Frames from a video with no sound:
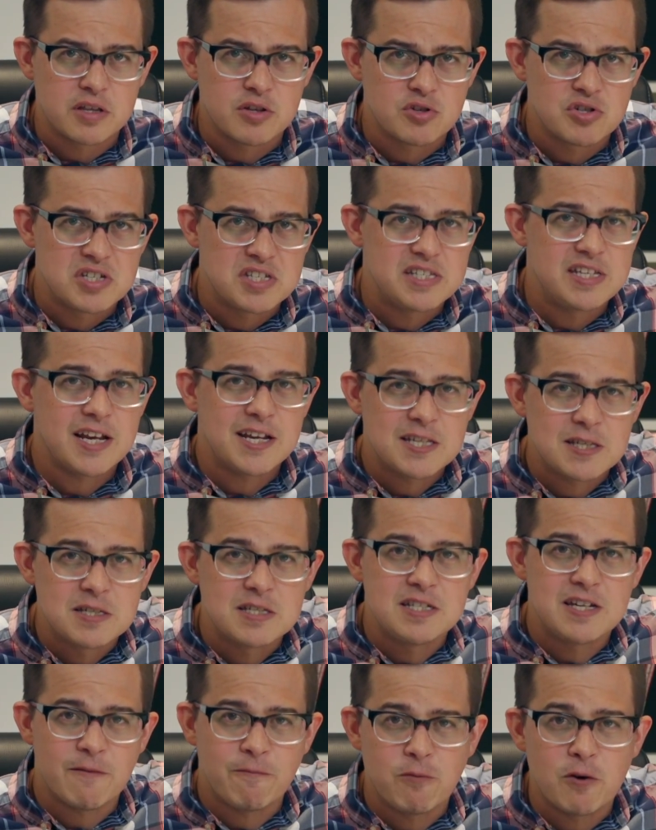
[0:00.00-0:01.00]
There's 6
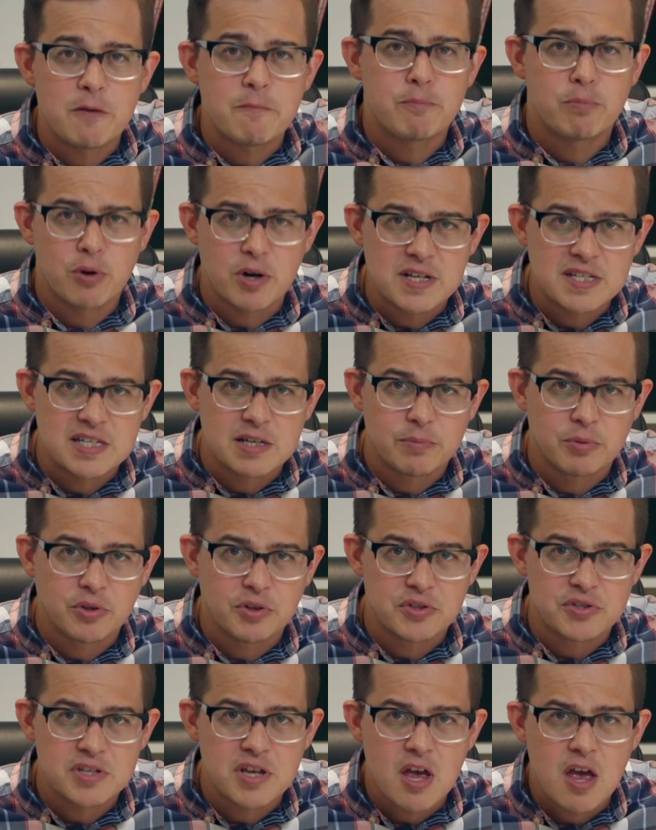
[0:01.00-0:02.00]
different
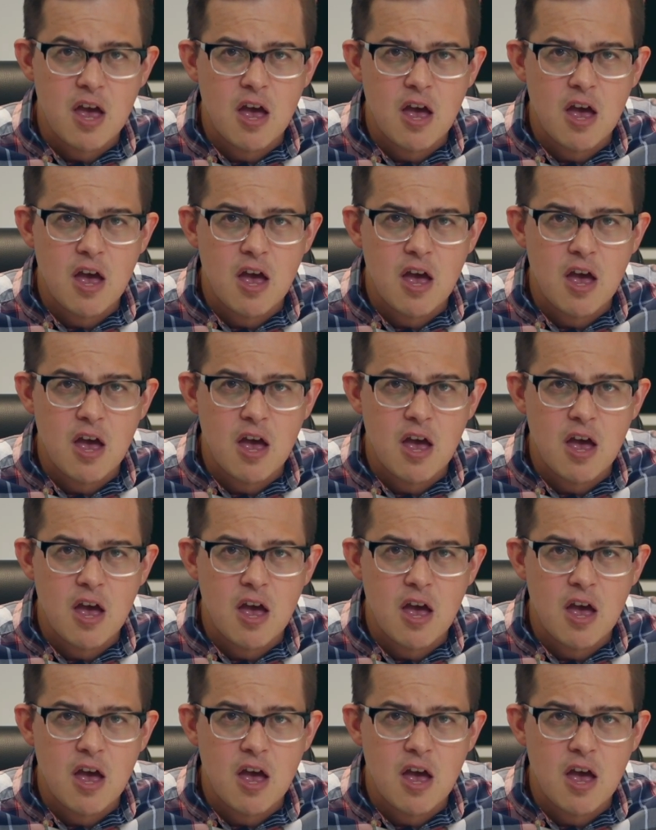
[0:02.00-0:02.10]
principles